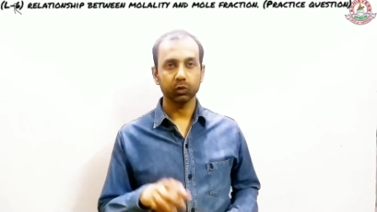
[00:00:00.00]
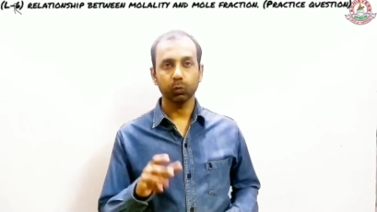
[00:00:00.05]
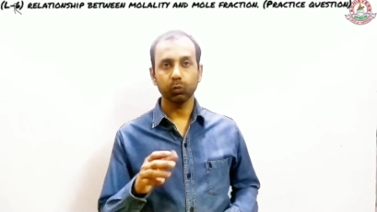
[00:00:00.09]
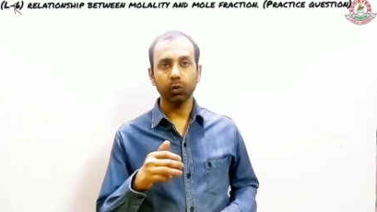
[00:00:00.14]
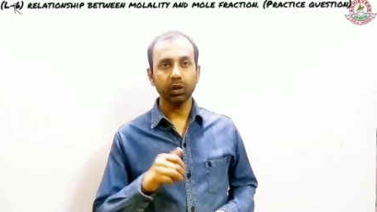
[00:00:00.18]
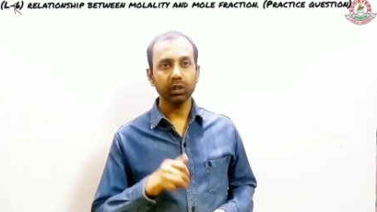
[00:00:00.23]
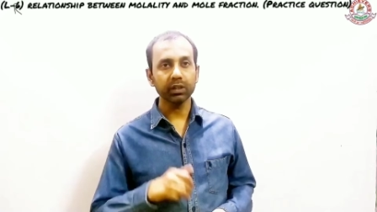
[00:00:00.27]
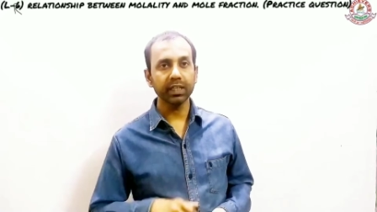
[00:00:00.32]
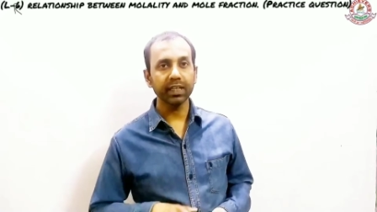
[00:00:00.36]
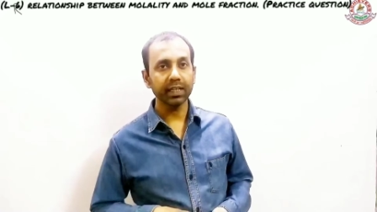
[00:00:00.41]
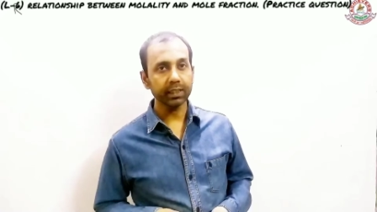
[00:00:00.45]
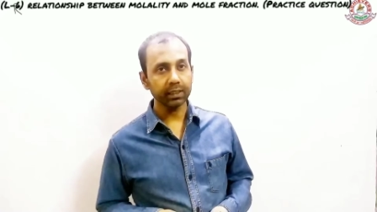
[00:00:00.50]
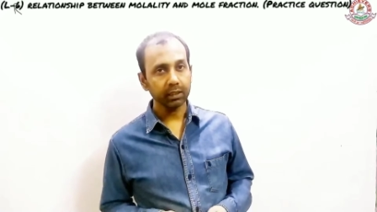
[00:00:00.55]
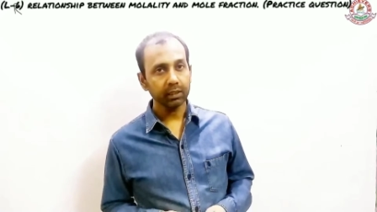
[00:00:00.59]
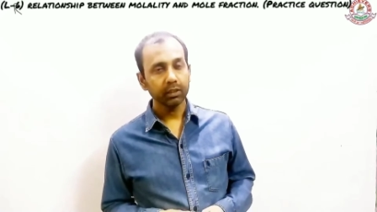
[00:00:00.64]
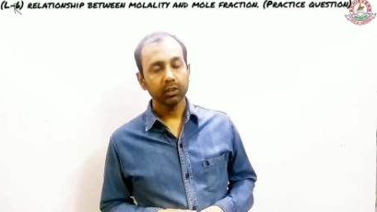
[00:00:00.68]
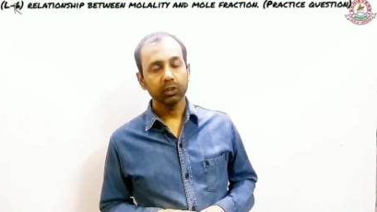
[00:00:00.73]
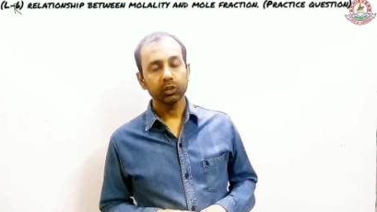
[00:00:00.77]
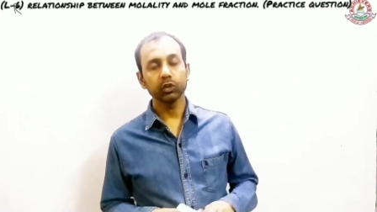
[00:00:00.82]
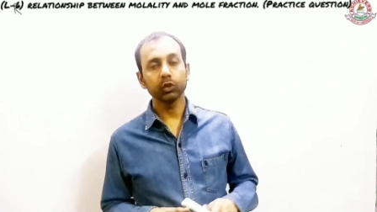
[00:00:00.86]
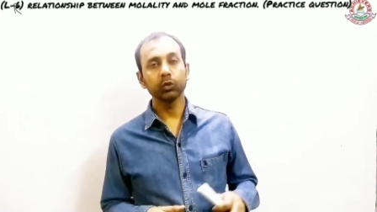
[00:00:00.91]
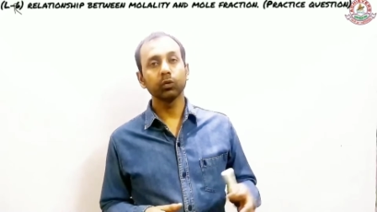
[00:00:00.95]
So what
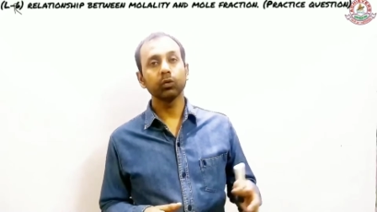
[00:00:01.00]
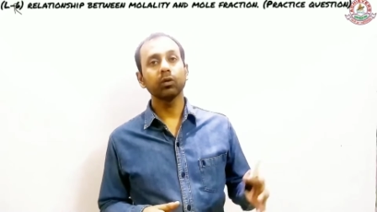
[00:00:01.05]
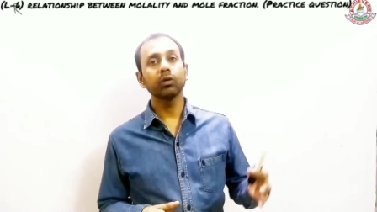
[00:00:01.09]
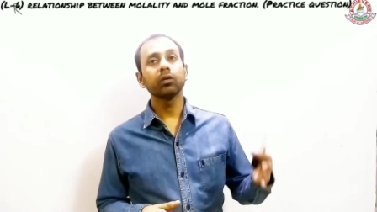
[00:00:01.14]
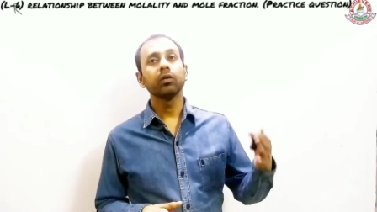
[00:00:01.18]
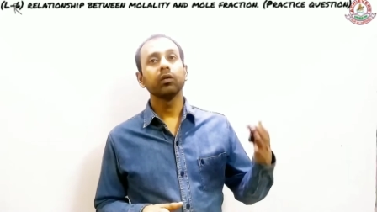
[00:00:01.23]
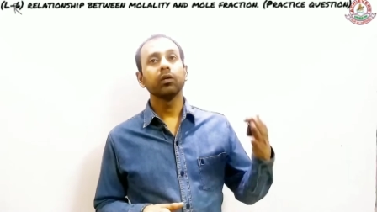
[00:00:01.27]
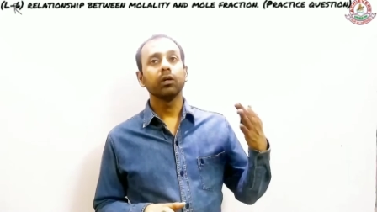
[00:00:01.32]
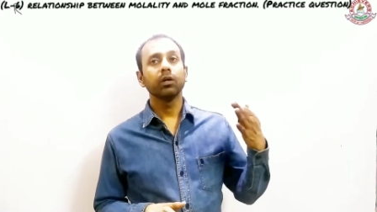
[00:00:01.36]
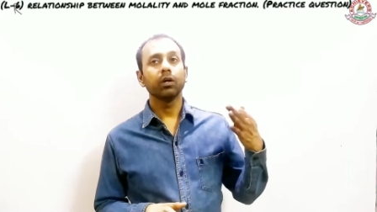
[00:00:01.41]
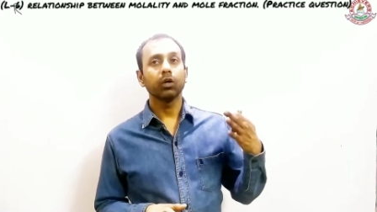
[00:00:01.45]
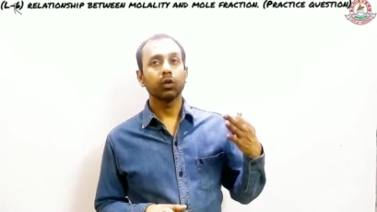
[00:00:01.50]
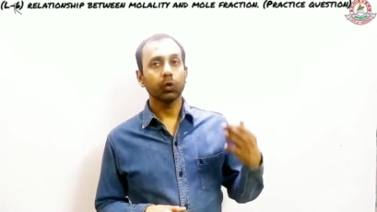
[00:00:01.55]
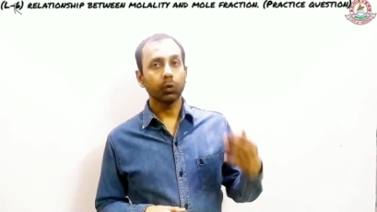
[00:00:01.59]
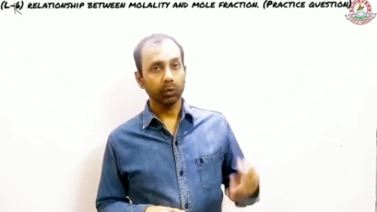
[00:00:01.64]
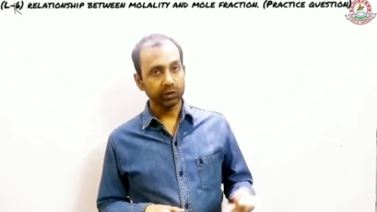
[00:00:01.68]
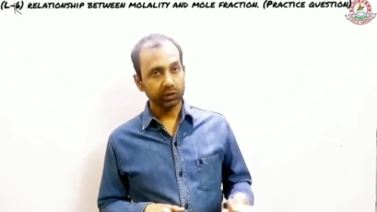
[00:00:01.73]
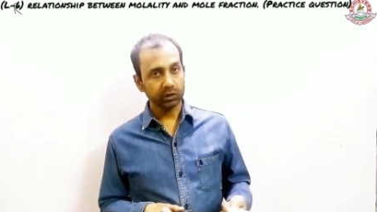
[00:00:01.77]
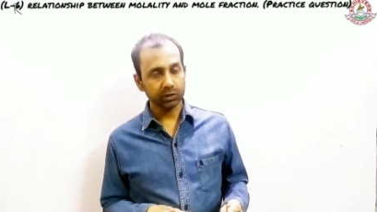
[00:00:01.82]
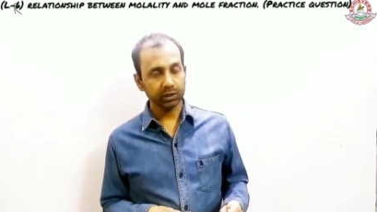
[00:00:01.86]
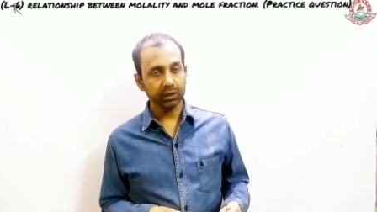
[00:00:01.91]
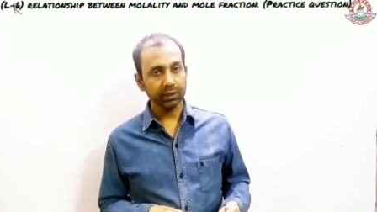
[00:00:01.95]
that
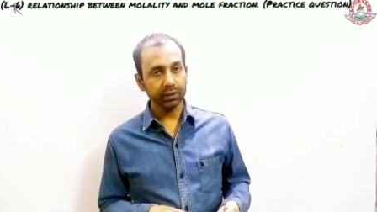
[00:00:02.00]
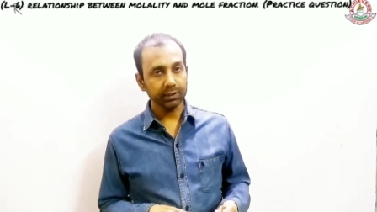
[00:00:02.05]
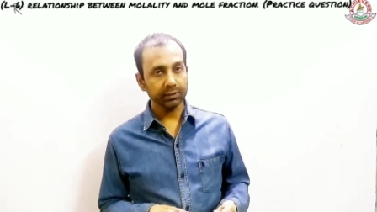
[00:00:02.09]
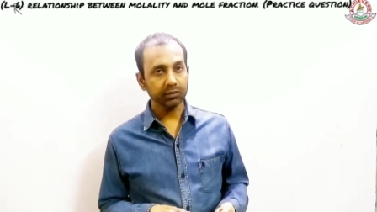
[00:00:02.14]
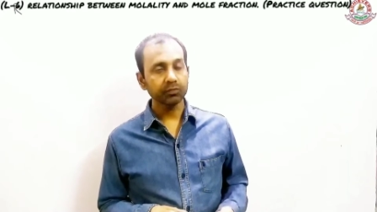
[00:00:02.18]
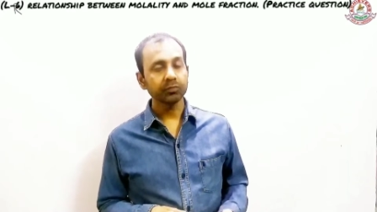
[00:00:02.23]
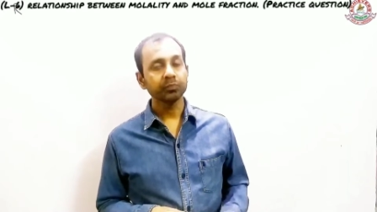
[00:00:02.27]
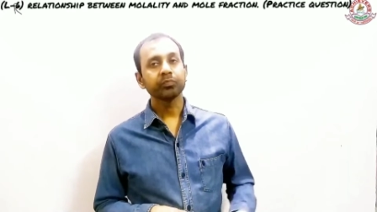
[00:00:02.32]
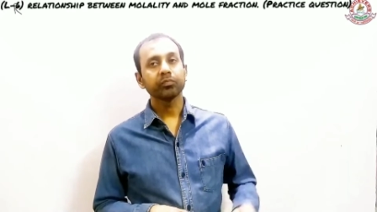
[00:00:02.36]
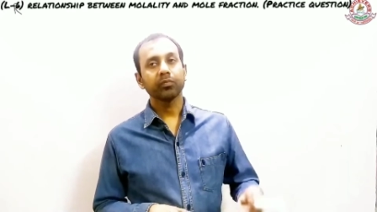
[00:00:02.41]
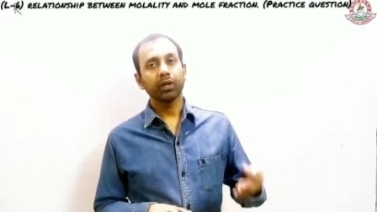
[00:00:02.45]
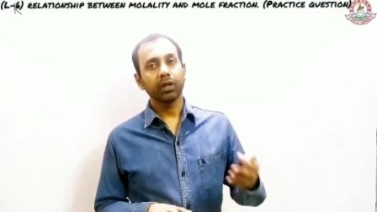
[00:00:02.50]
question is,